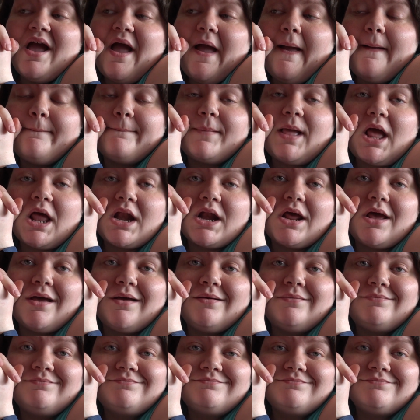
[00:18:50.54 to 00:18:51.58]
I'm
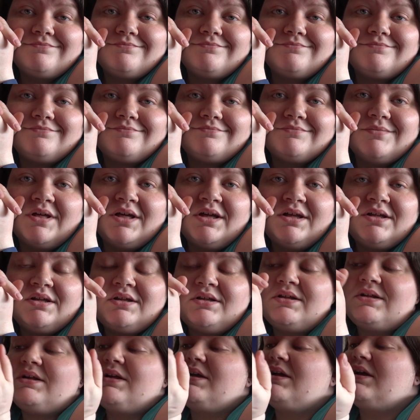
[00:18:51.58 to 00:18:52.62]
gonna,
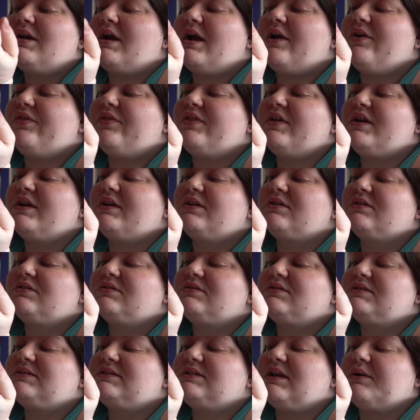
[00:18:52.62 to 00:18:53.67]
I think,
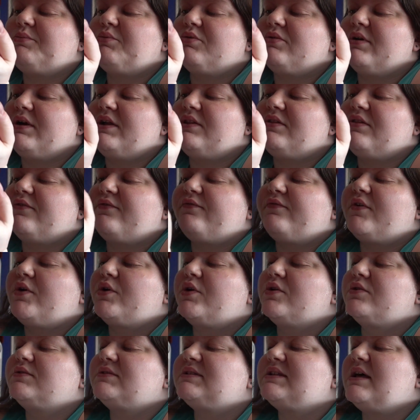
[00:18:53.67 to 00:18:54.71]
separate the
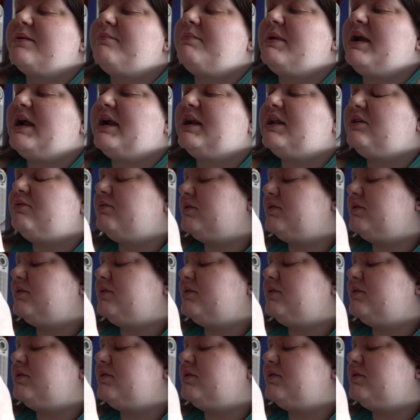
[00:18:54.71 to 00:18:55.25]
photos that Maddie